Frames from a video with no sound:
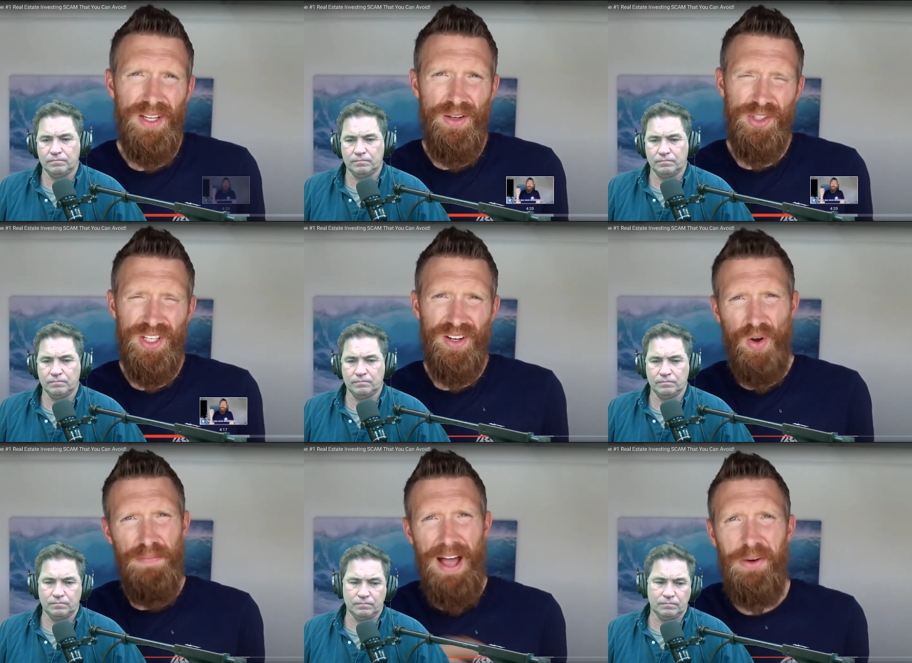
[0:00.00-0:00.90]
Speaker 1: But usually
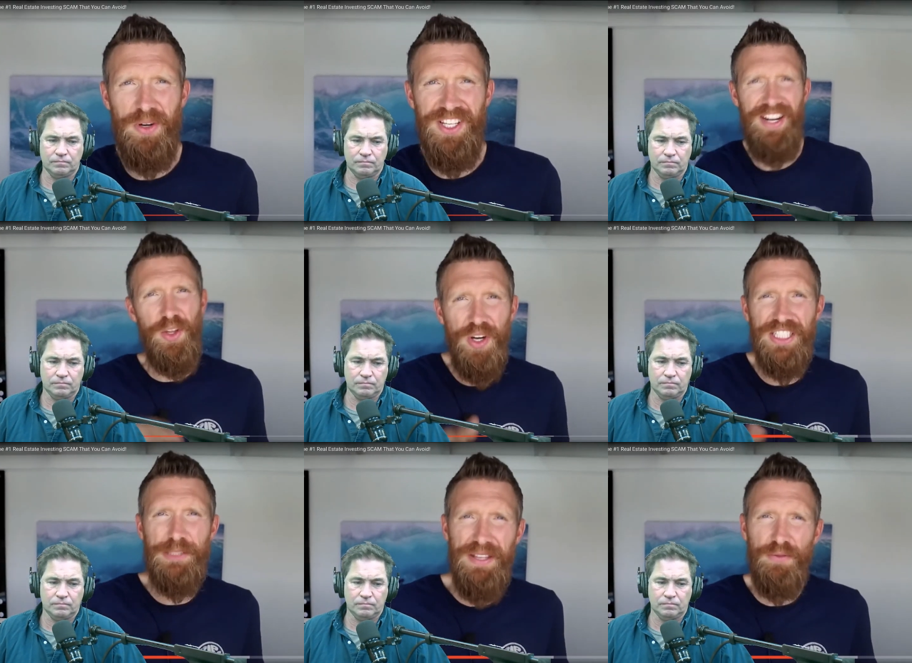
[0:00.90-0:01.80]
they're going backwards. In
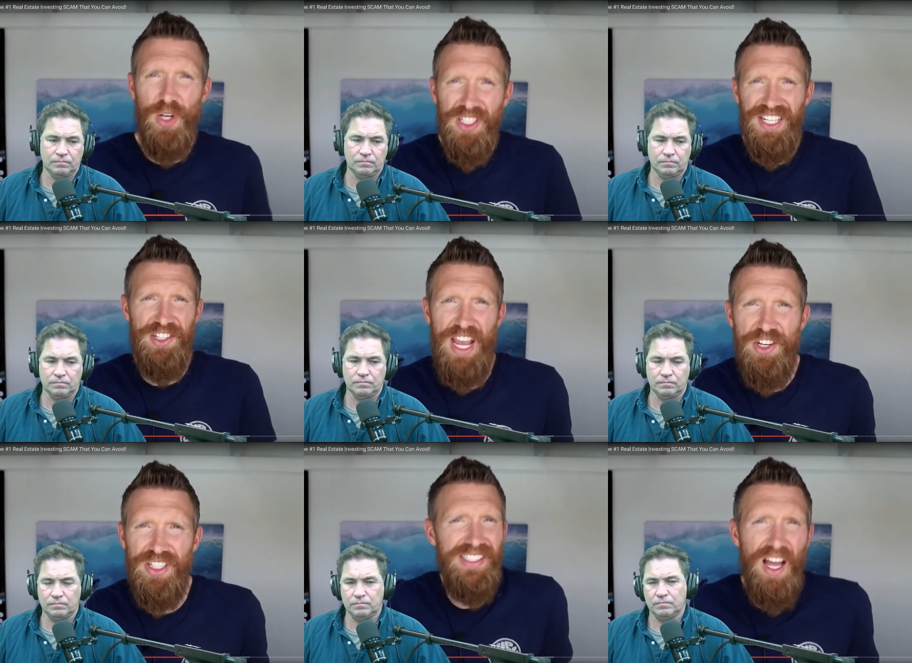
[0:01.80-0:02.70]
other words, expensive real estate
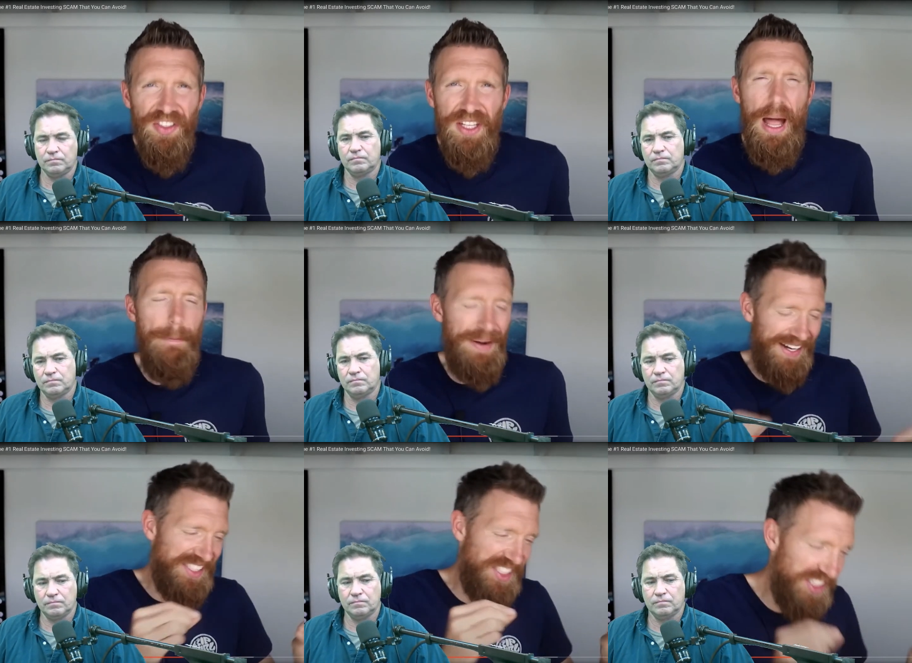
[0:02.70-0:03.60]
education is nothing
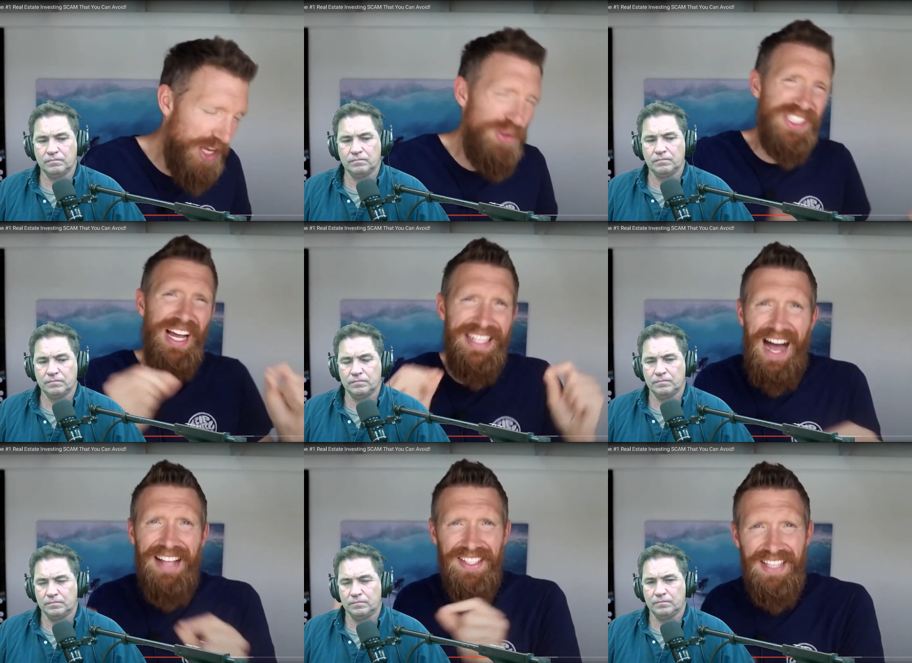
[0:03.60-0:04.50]
but an excuse
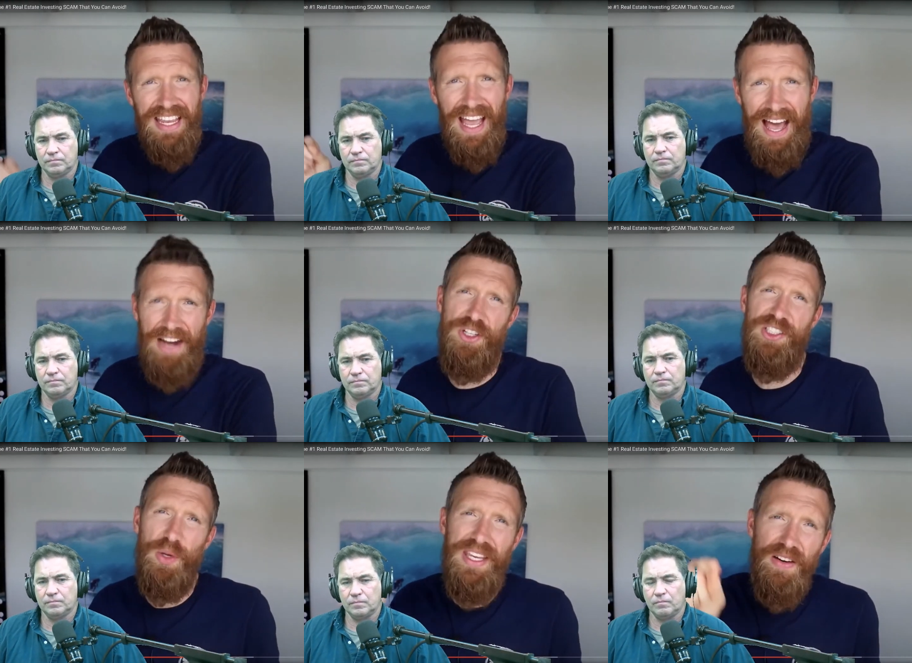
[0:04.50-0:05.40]
not to take
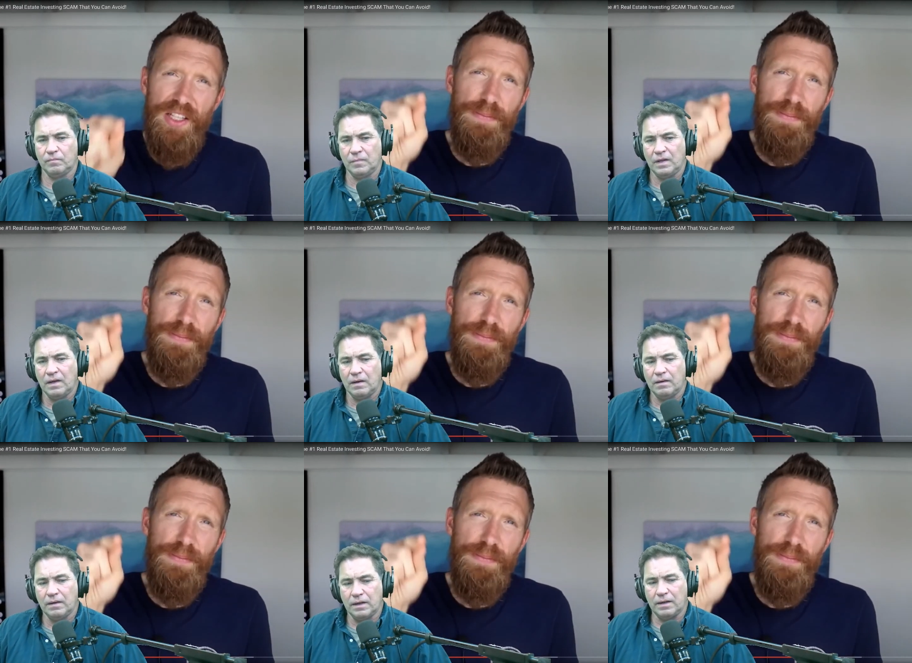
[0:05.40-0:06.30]
action. So here.
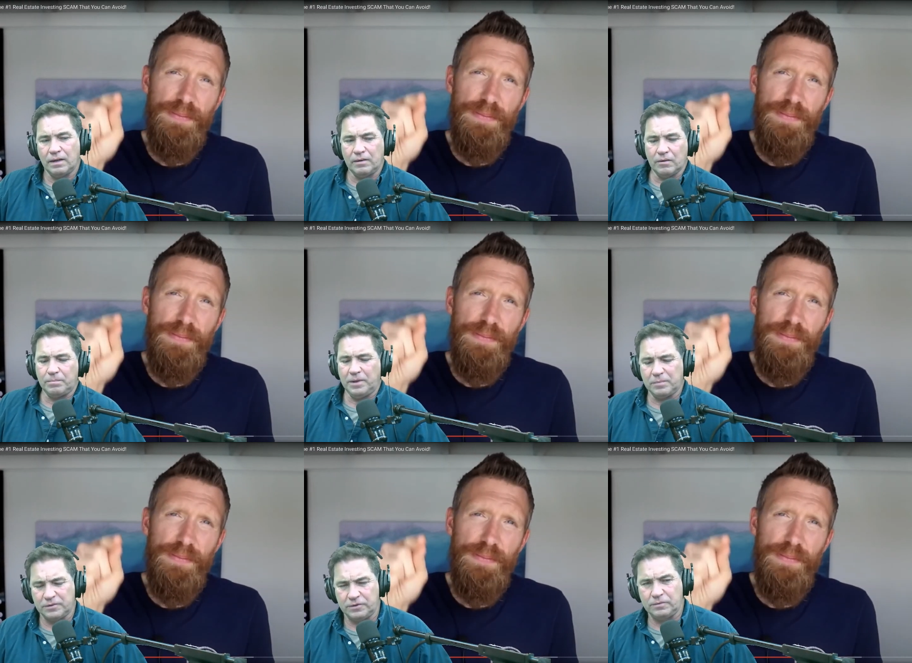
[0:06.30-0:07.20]
Speaker 2: Yeah, and you know,
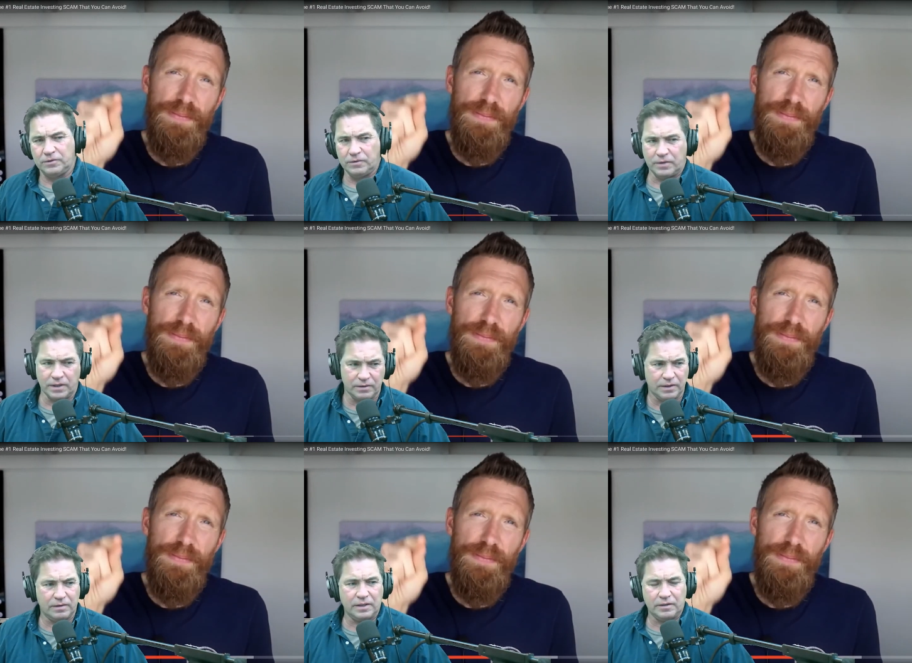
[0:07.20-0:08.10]
people do do that. They,
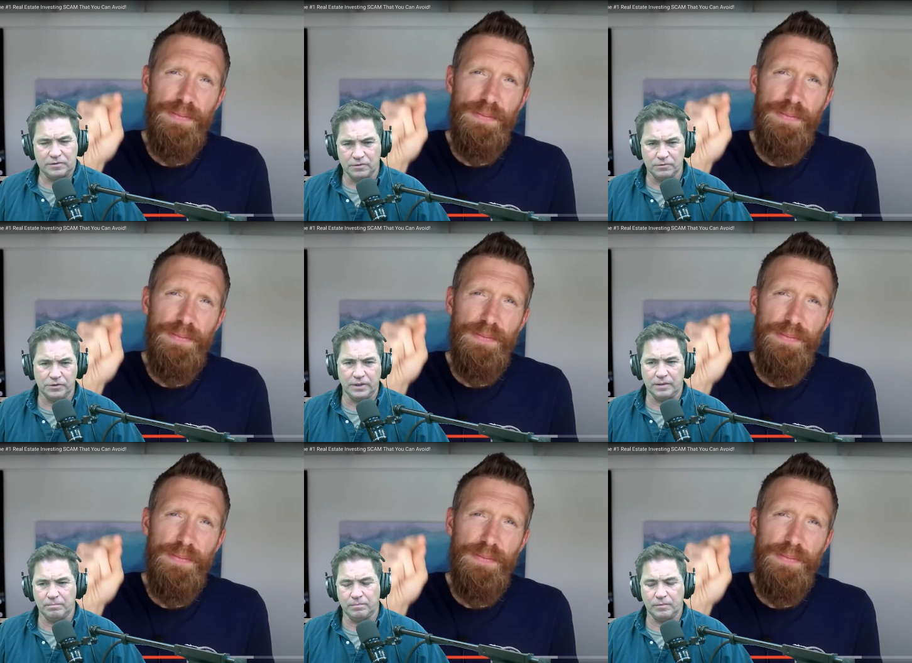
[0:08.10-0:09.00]
they associate
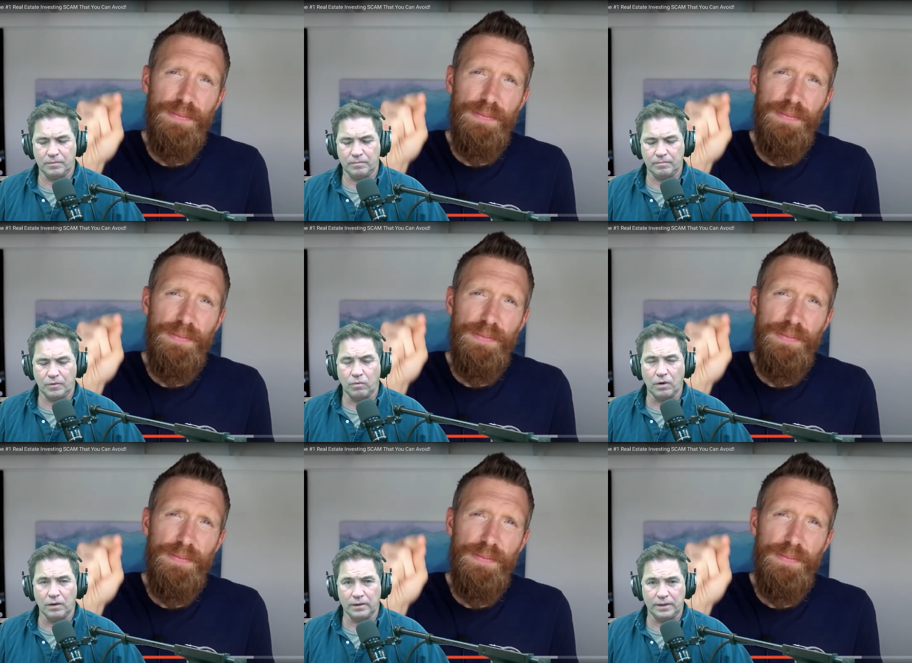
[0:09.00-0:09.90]

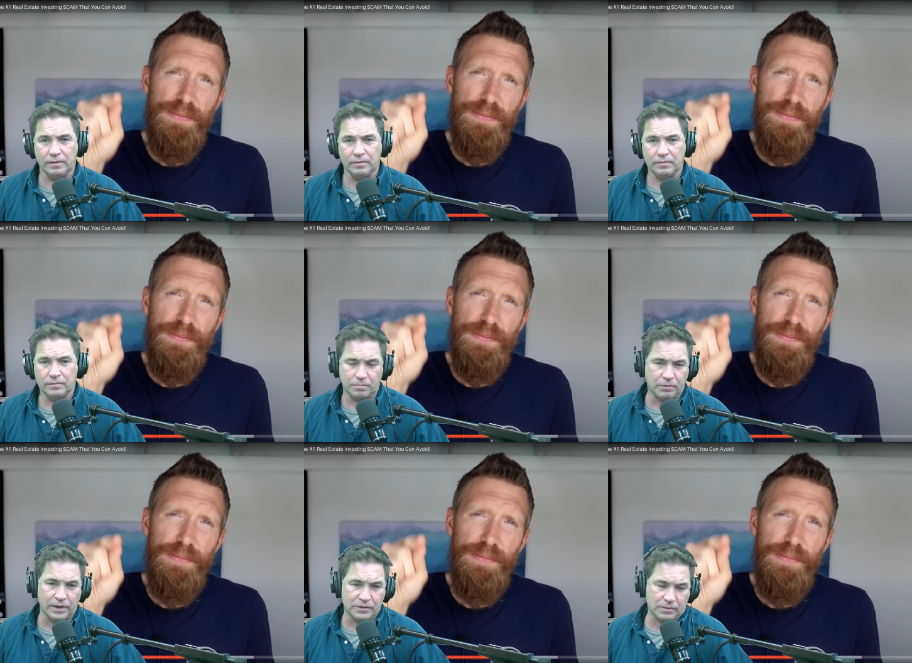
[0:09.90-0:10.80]
quality to
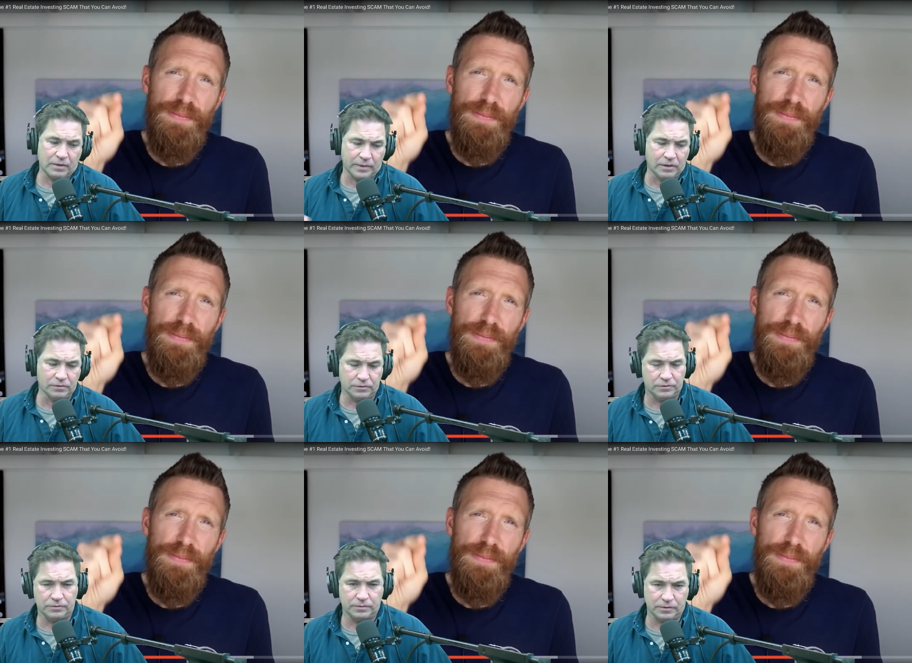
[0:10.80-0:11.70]
price, right? We all do
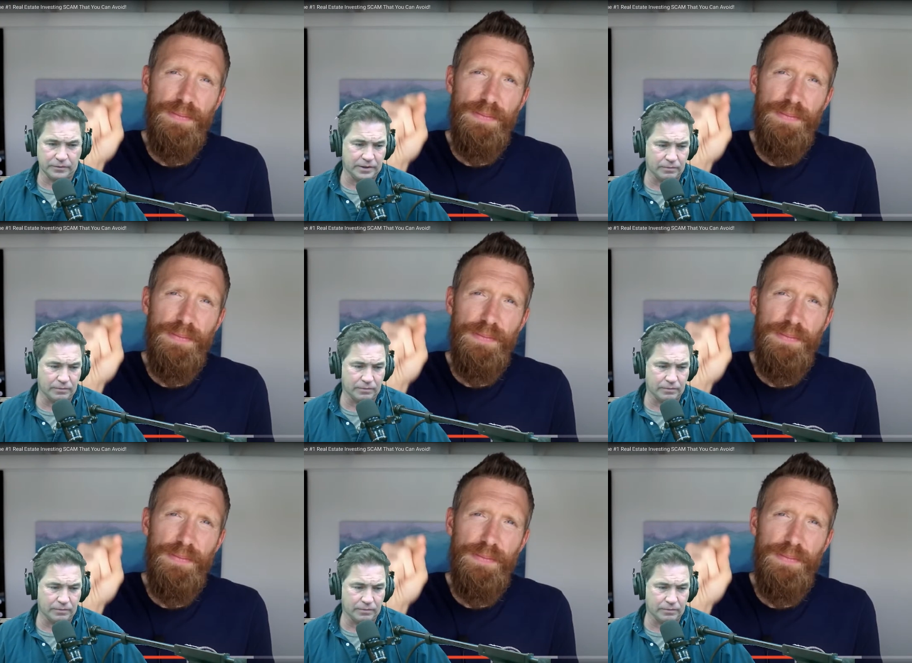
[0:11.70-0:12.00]
to a degree,